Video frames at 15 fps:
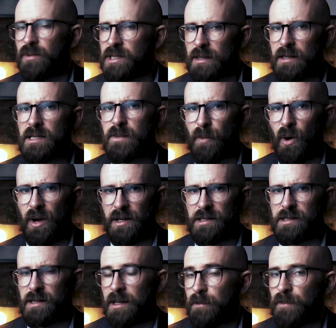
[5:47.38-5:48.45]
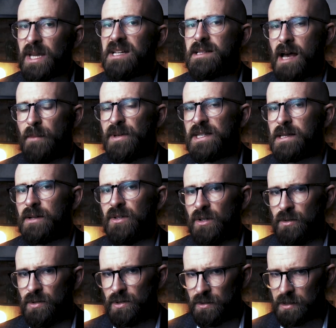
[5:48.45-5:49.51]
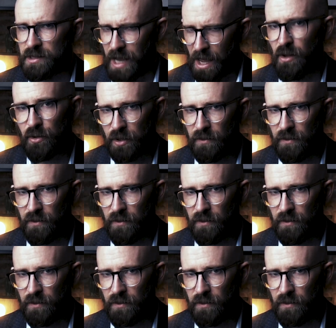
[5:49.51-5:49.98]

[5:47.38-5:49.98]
It was at this point that it picked up its unusual tail